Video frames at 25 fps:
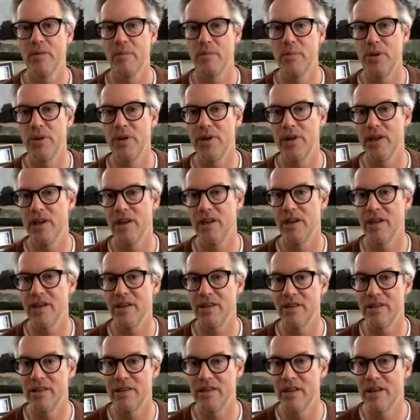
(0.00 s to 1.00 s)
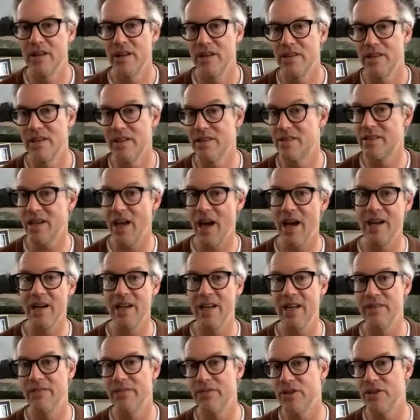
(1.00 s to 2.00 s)
putting this kind of
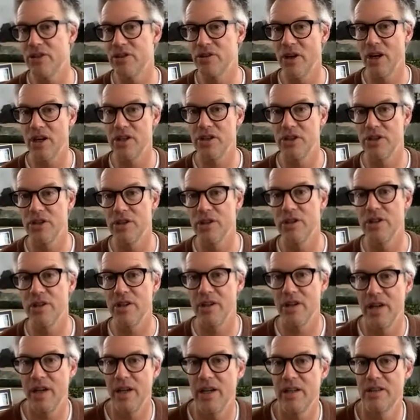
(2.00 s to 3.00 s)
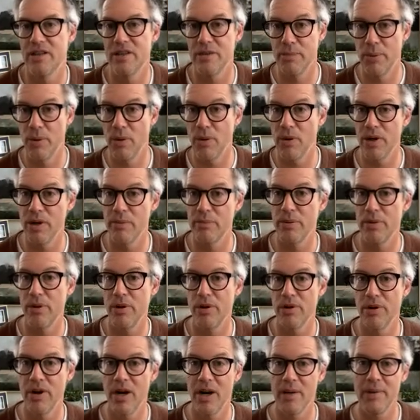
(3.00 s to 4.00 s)
infrastructure and supporting
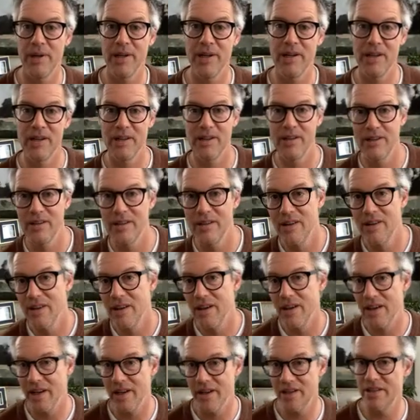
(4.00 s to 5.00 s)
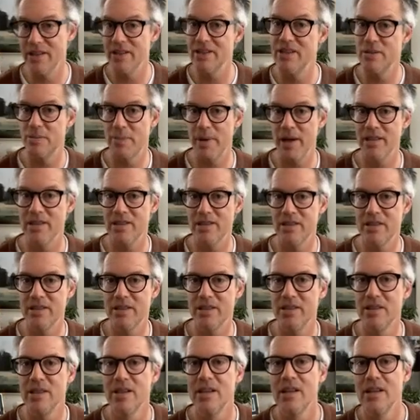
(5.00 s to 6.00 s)
programming in these
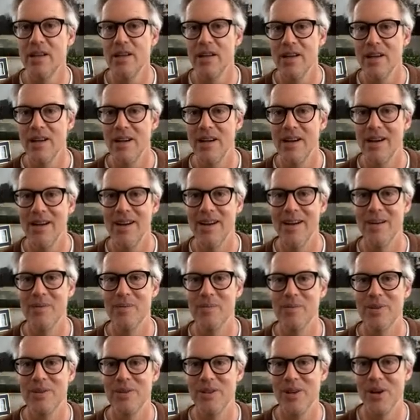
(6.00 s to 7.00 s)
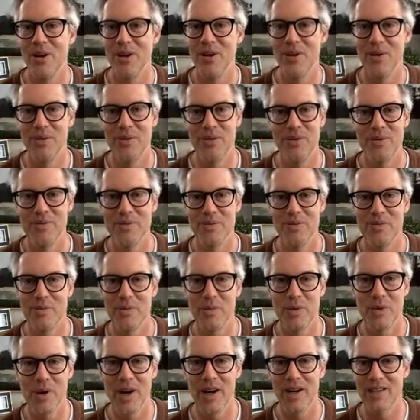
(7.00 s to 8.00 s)
spaces. So
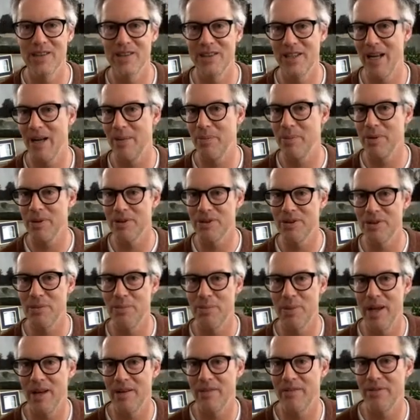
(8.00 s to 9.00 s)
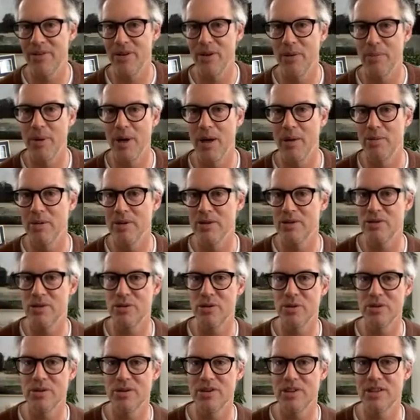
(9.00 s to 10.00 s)
great example is the Bentonville public
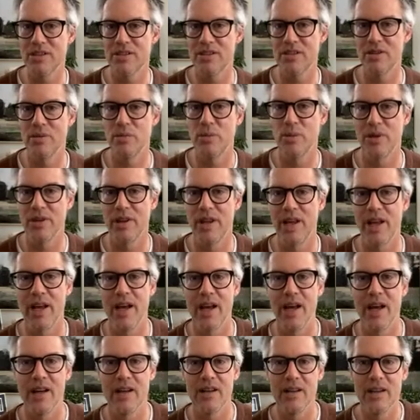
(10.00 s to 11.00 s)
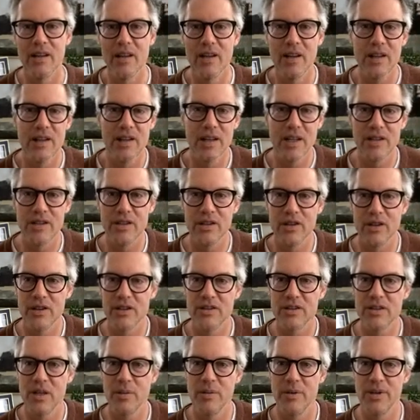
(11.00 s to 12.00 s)
school system, where they took
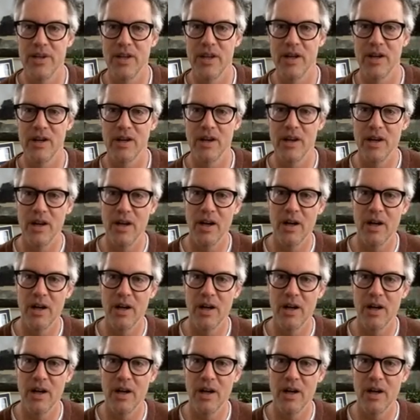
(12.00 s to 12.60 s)
some of their